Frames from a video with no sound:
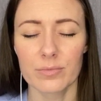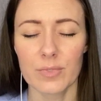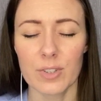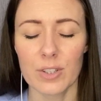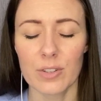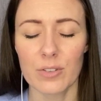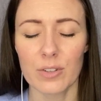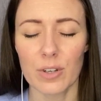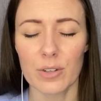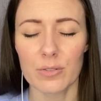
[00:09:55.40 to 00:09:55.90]
the
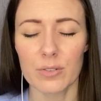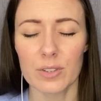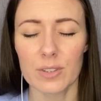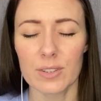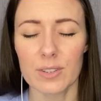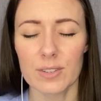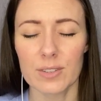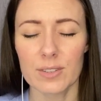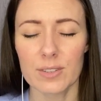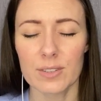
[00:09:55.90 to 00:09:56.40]

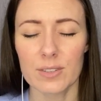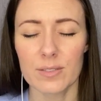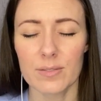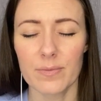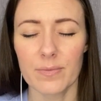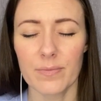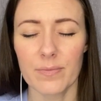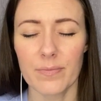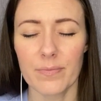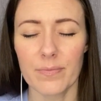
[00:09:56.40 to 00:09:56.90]
groundedness.
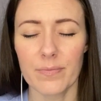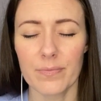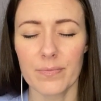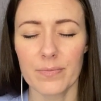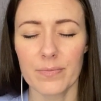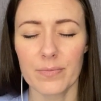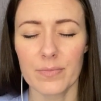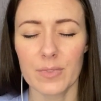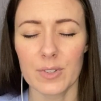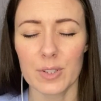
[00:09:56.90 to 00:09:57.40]

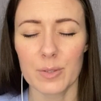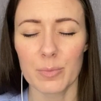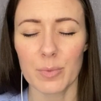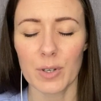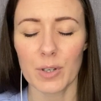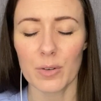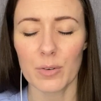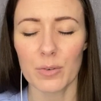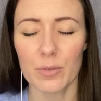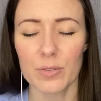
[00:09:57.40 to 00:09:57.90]
Let's bring
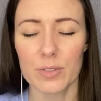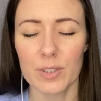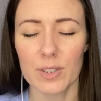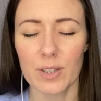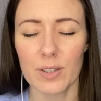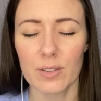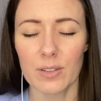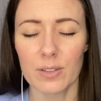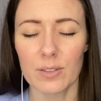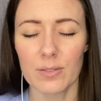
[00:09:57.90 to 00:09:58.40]
it all
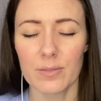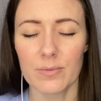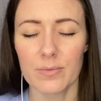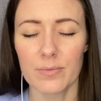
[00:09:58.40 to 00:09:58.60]
together.